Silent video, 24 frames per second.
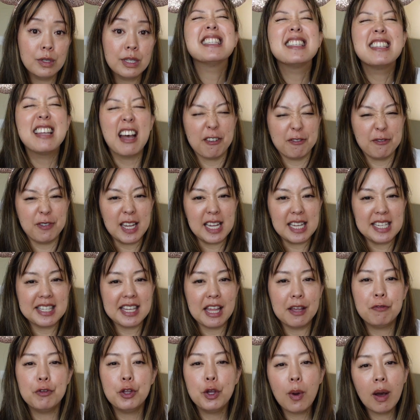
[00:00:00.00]
Stuffies.
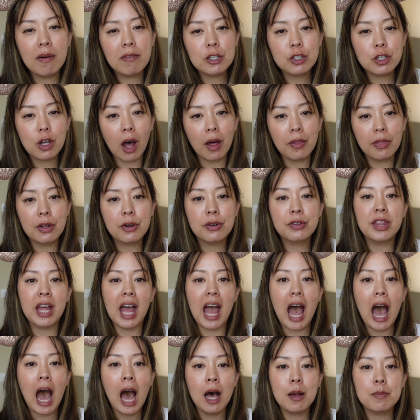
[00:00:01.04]
If you have a toddler
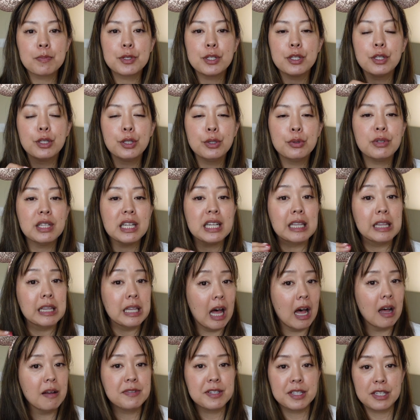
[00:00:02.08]
that absolutely
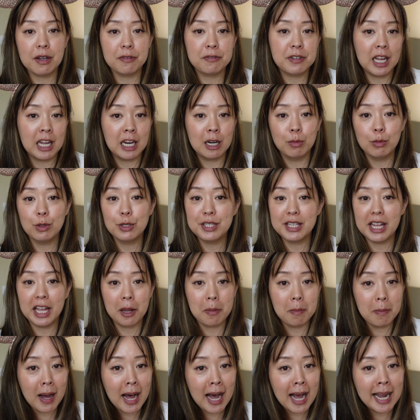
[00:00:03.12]
loves stuffed animals
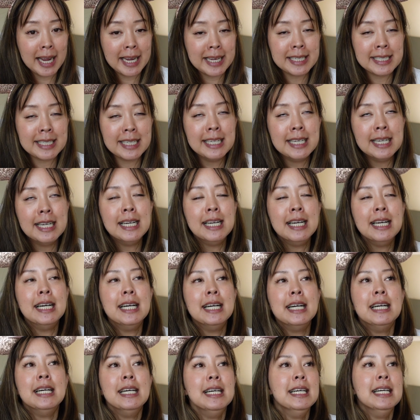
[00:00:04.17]
like mine,
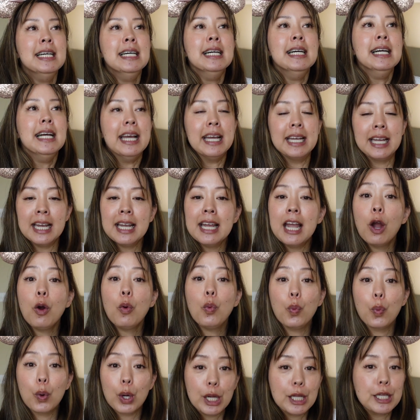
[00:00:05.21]
it can get
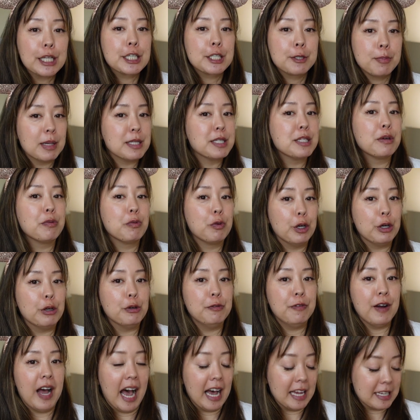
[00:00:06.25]
real expensive real
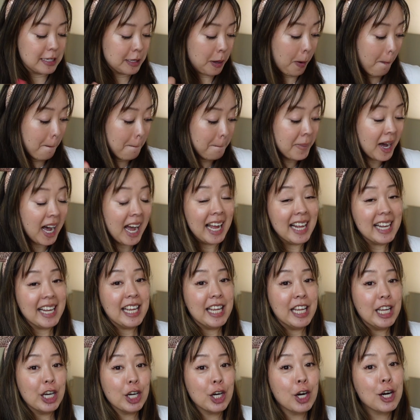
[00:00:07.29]
fast. But
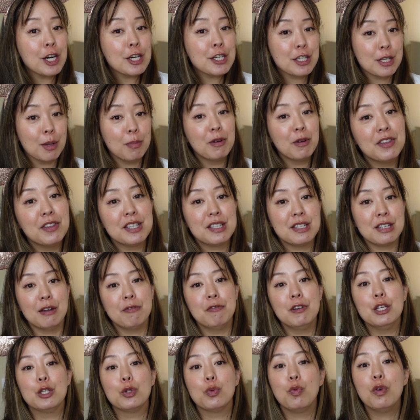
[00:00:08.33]
here are some
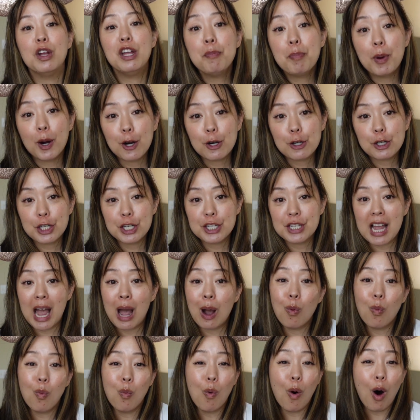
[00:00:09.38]
stuffies we purchased
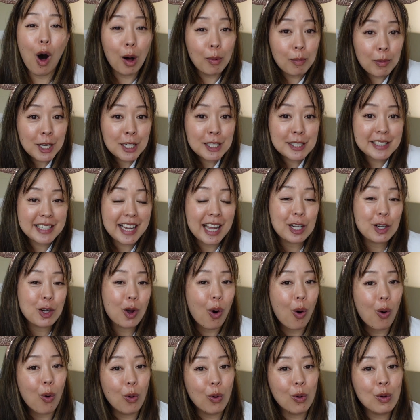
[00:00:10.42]
at Walmart and
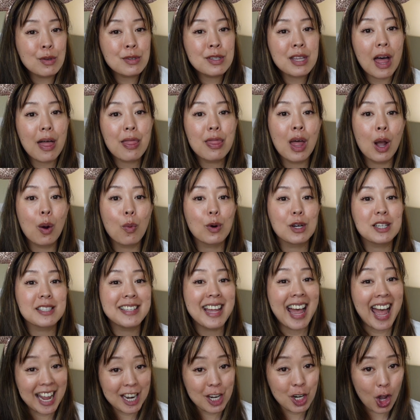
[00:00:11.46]
Kohl's that were
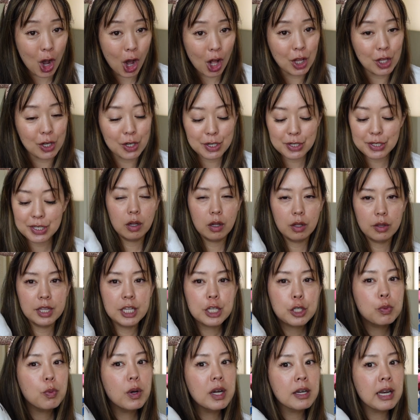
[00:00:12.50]
$10.
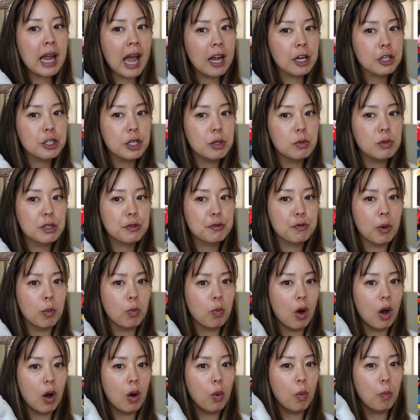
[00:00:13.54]
This one actually was
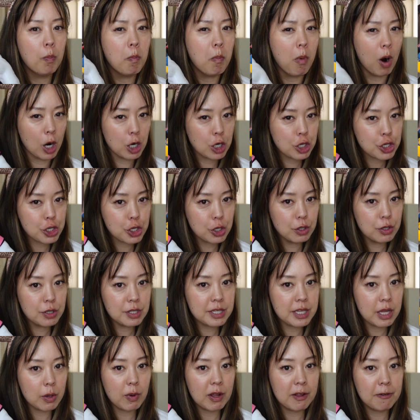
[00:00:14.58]
from
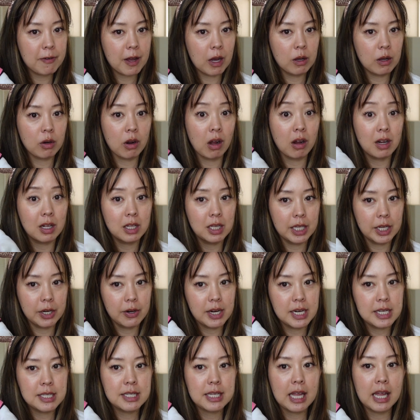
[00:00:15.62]
Marshall's that we found on
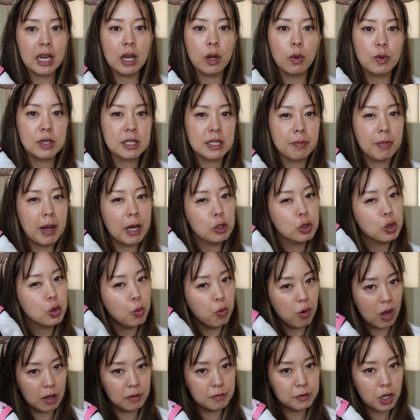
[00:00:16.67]
clearance, and it was about
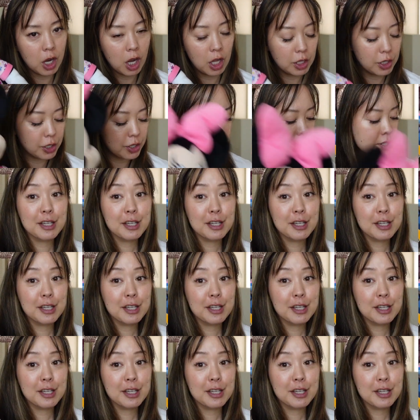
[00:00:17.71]
$12.